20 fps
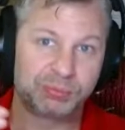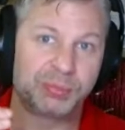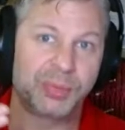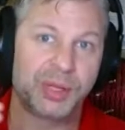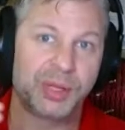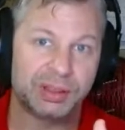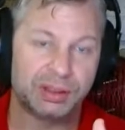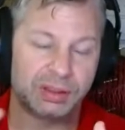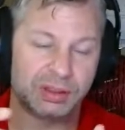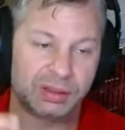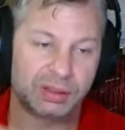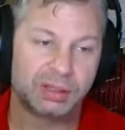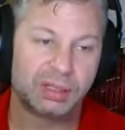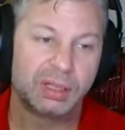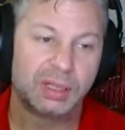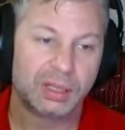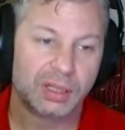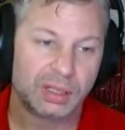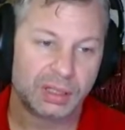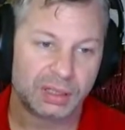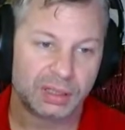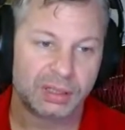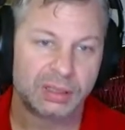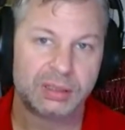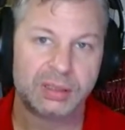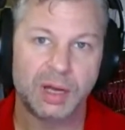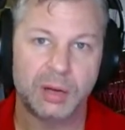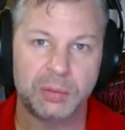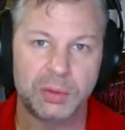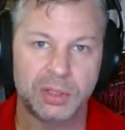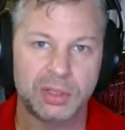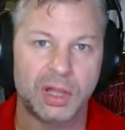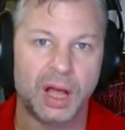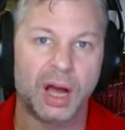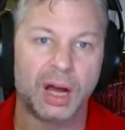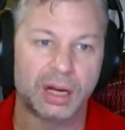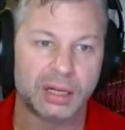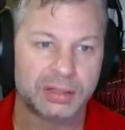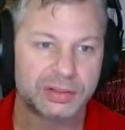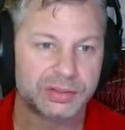but double
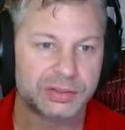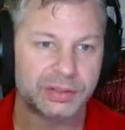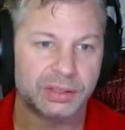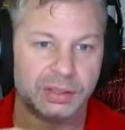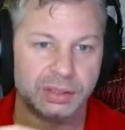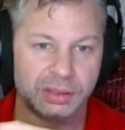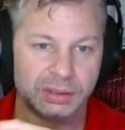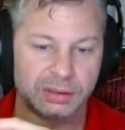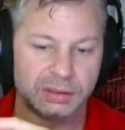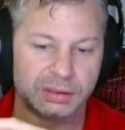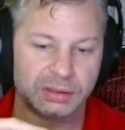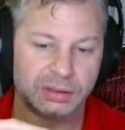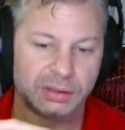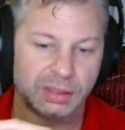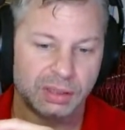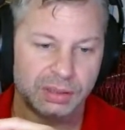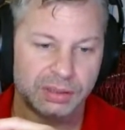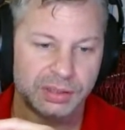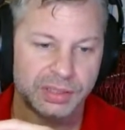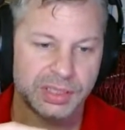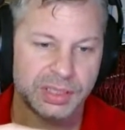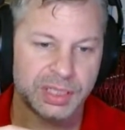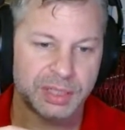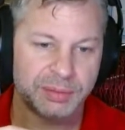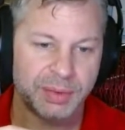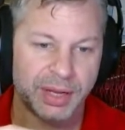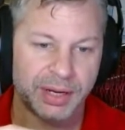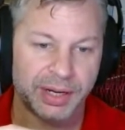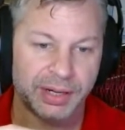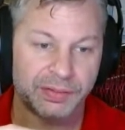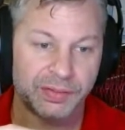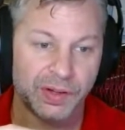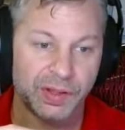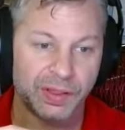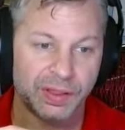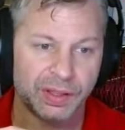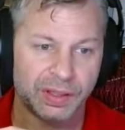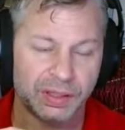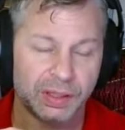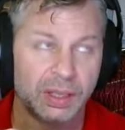locks on just about
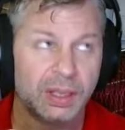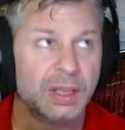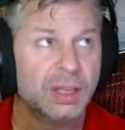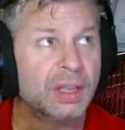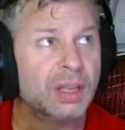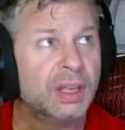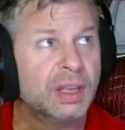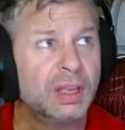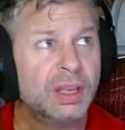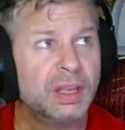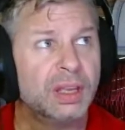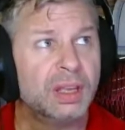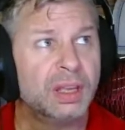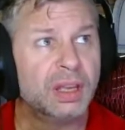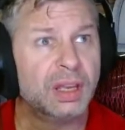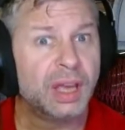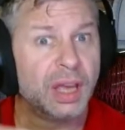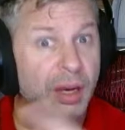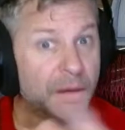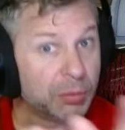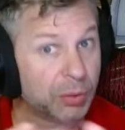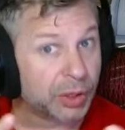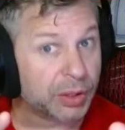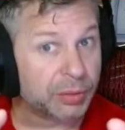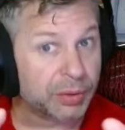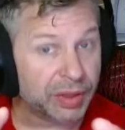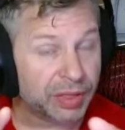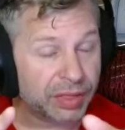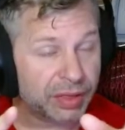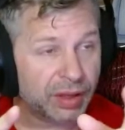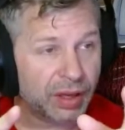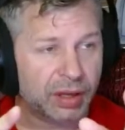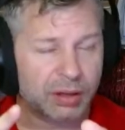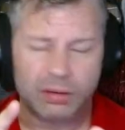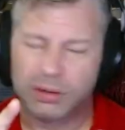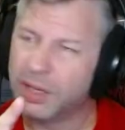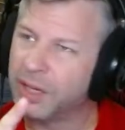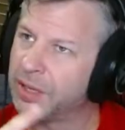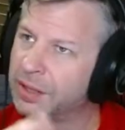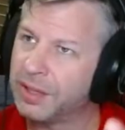everything. And I'm working with,
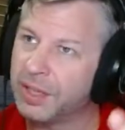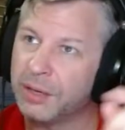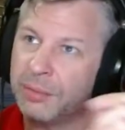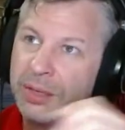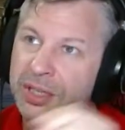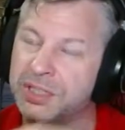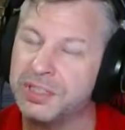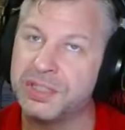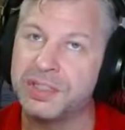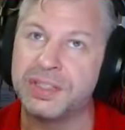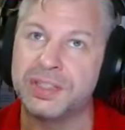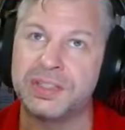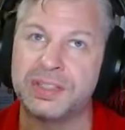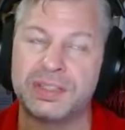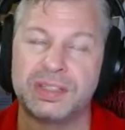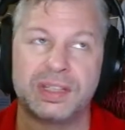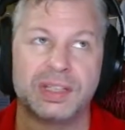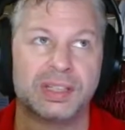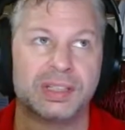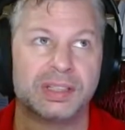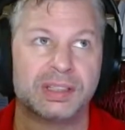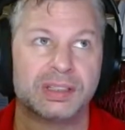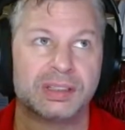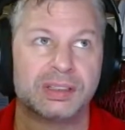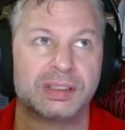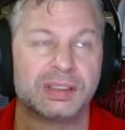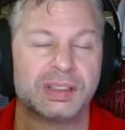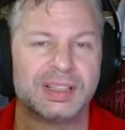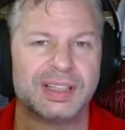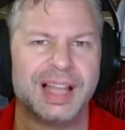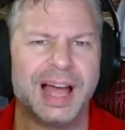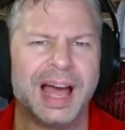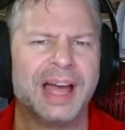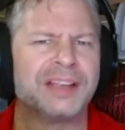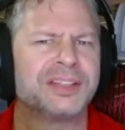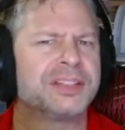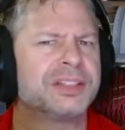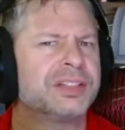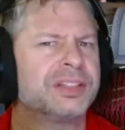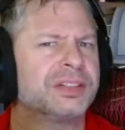I think I mentioned this
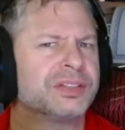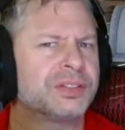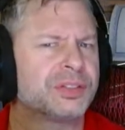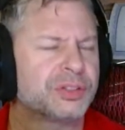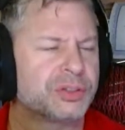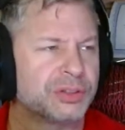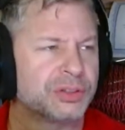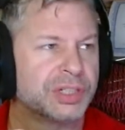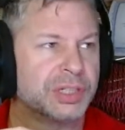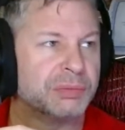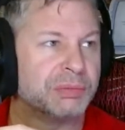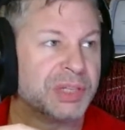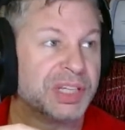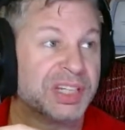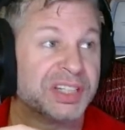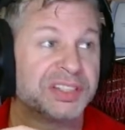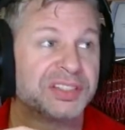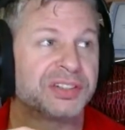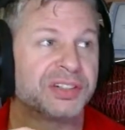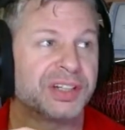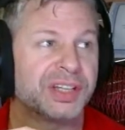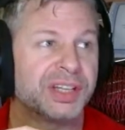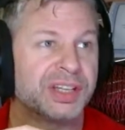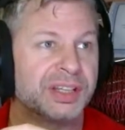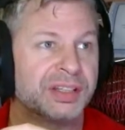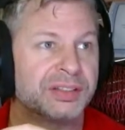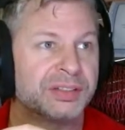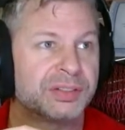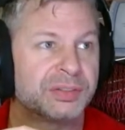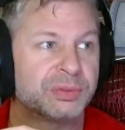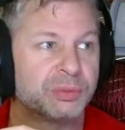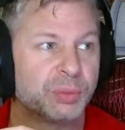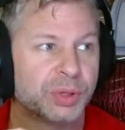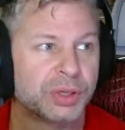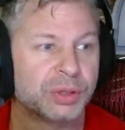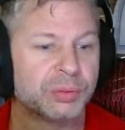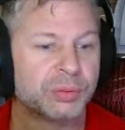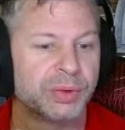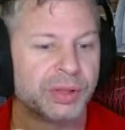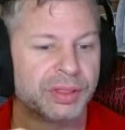last stream yesterday, is
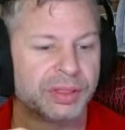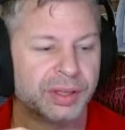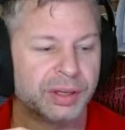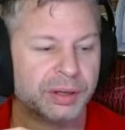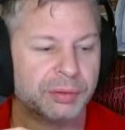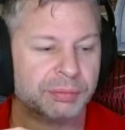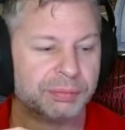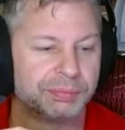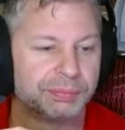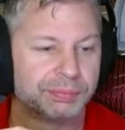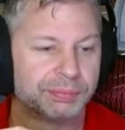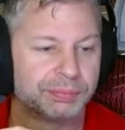working with an